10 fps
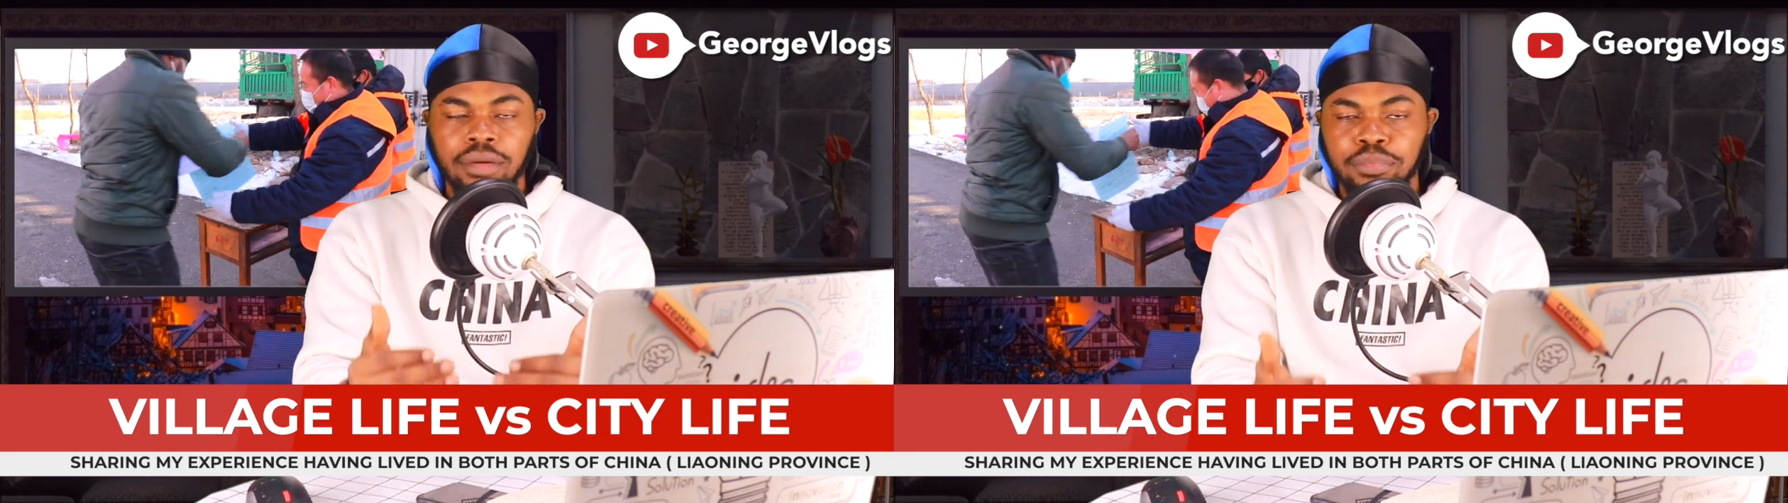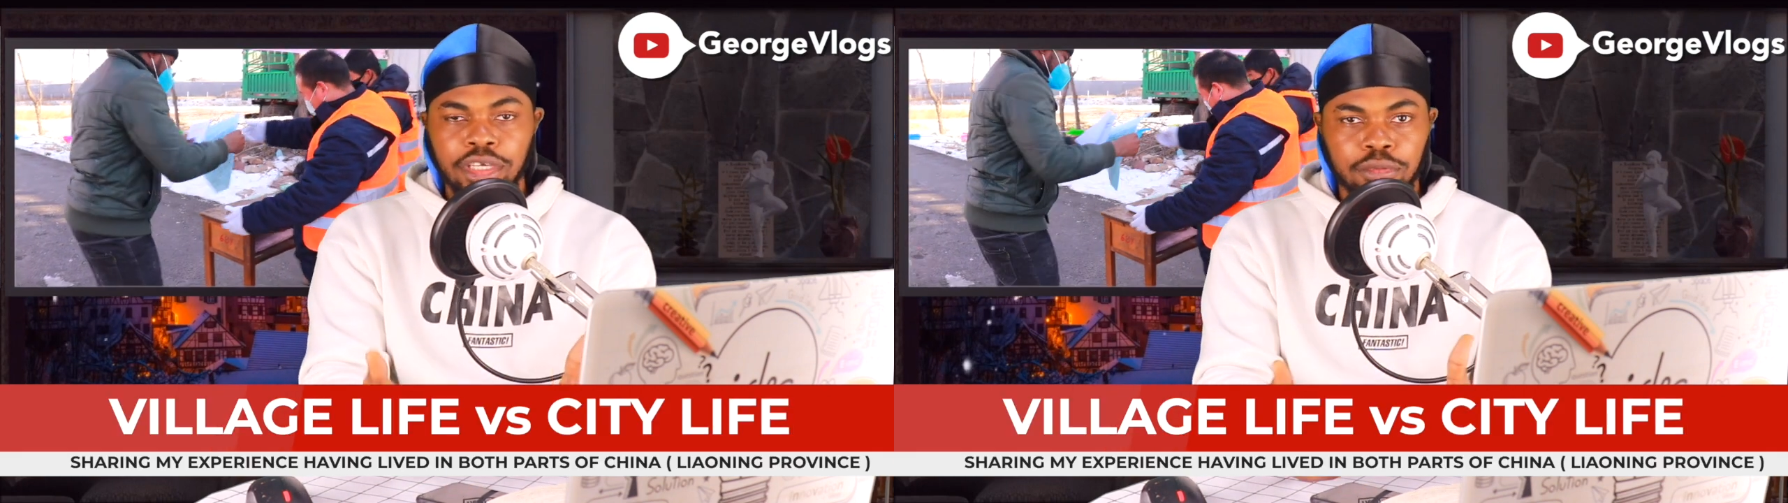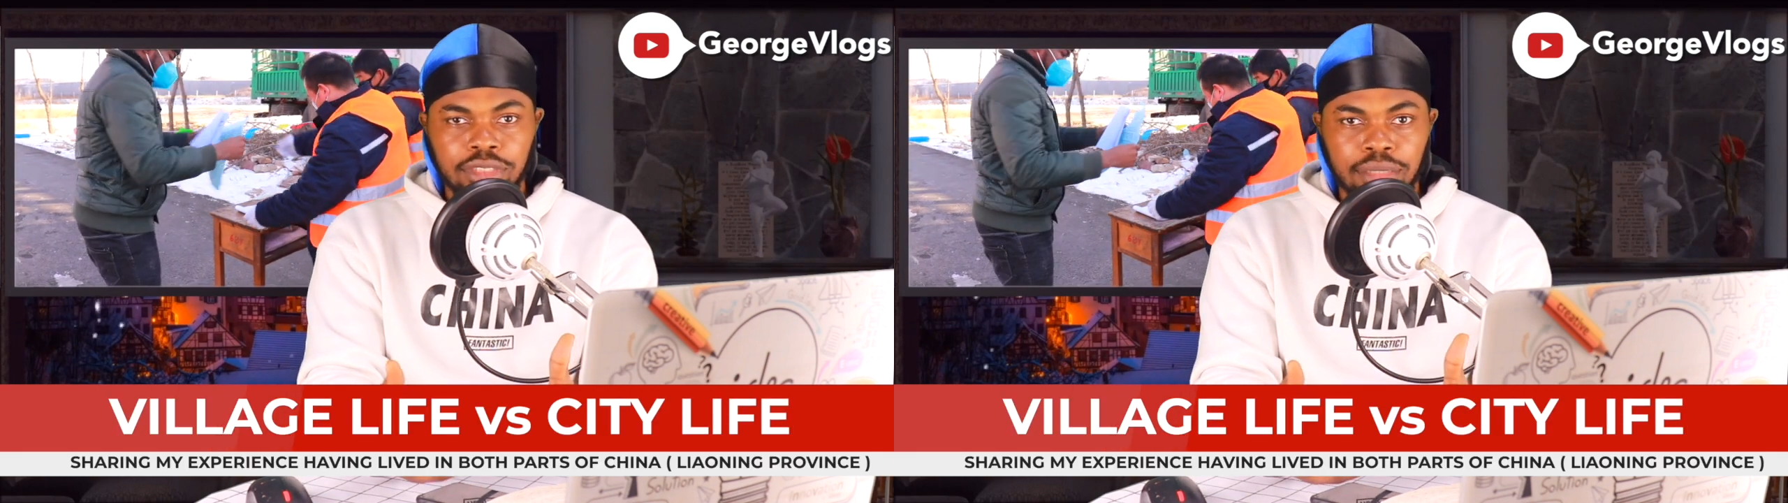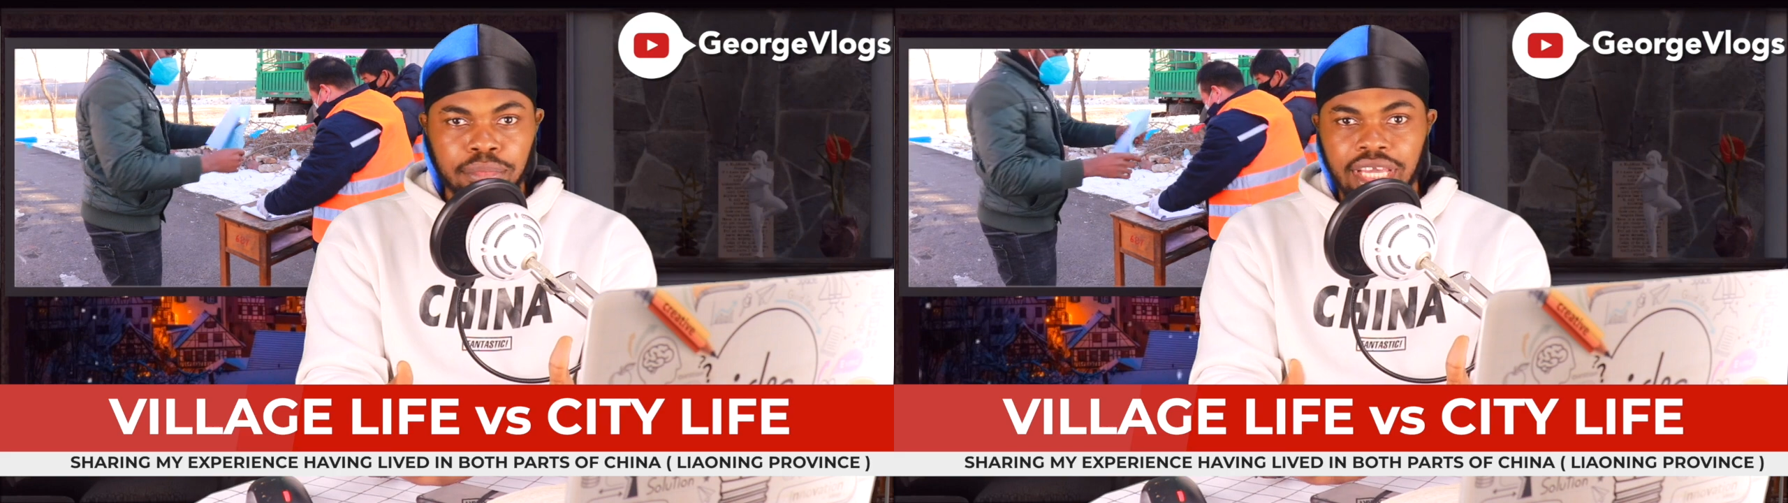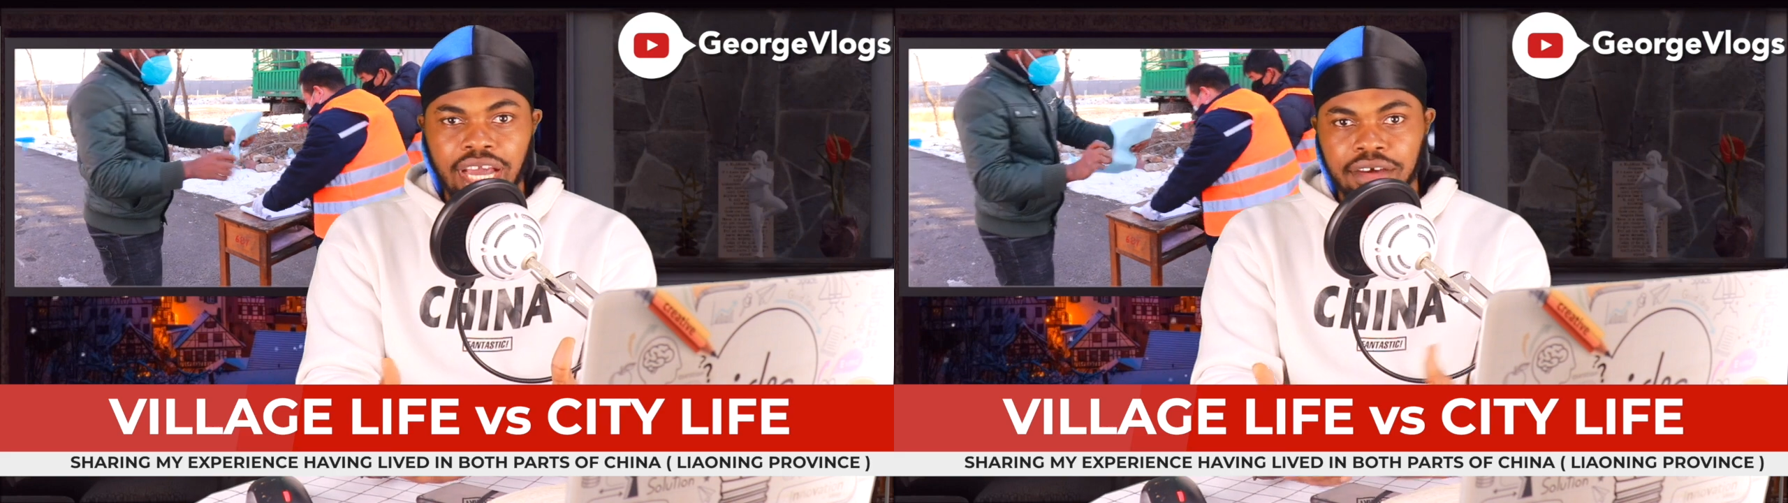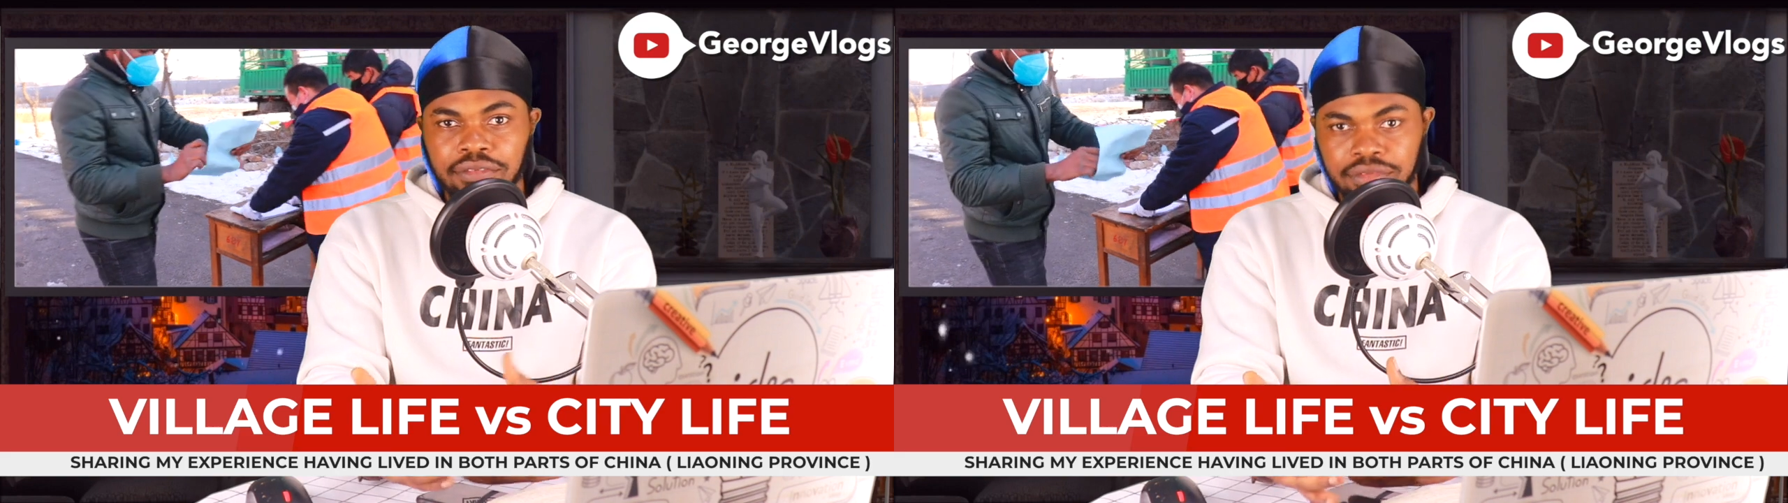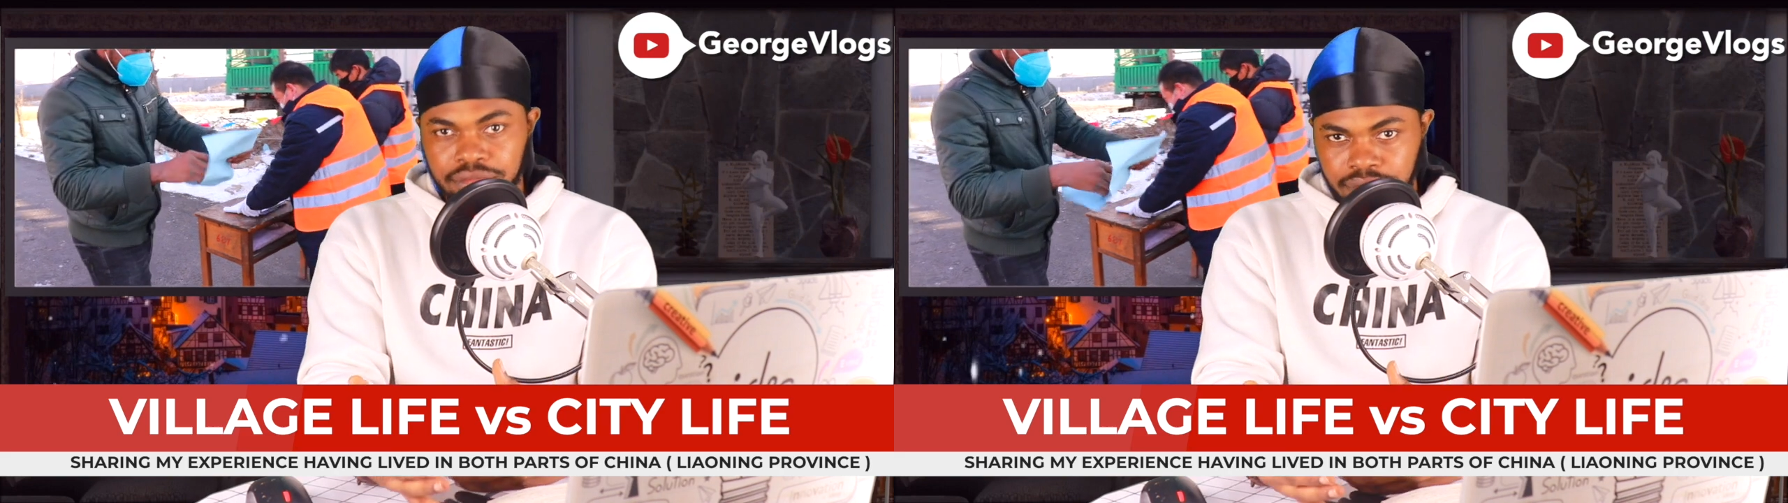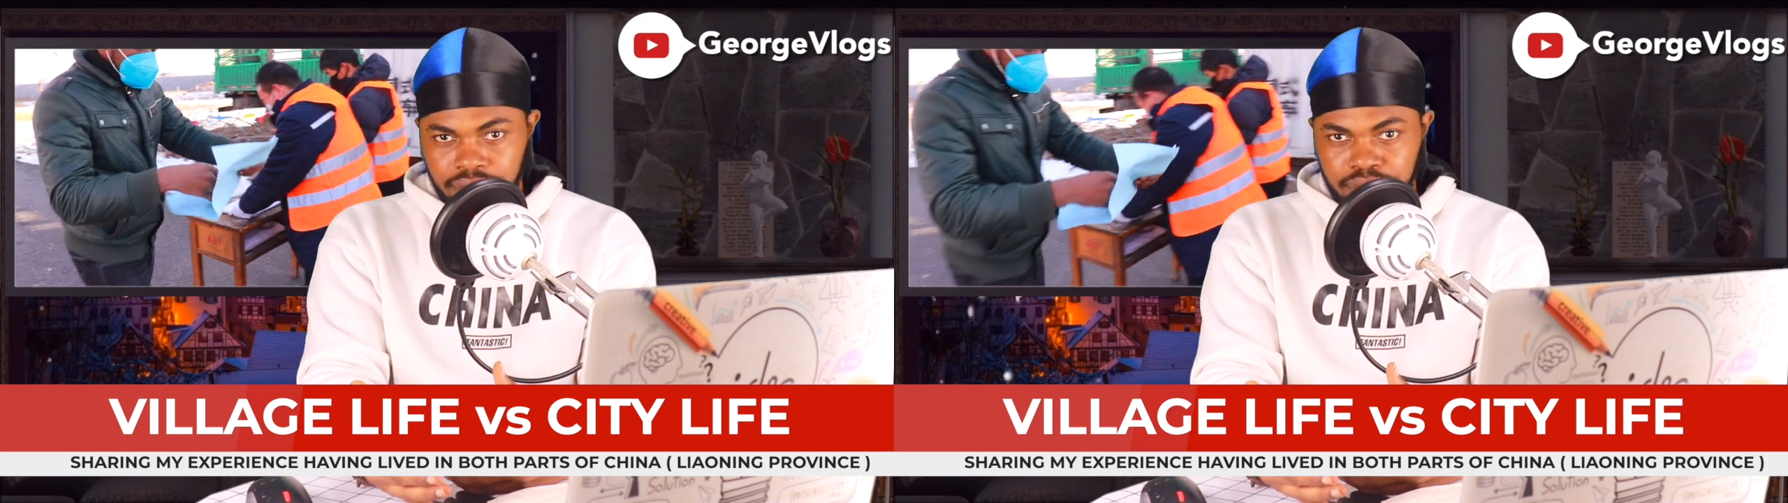people that may have
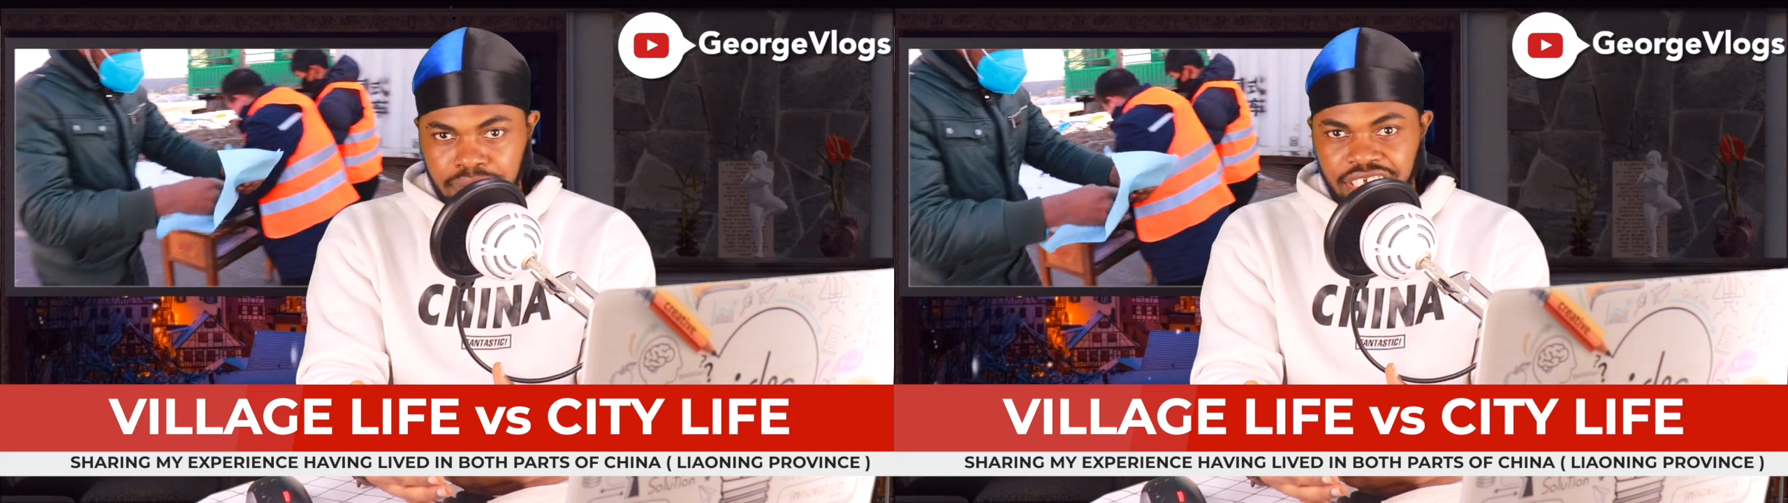been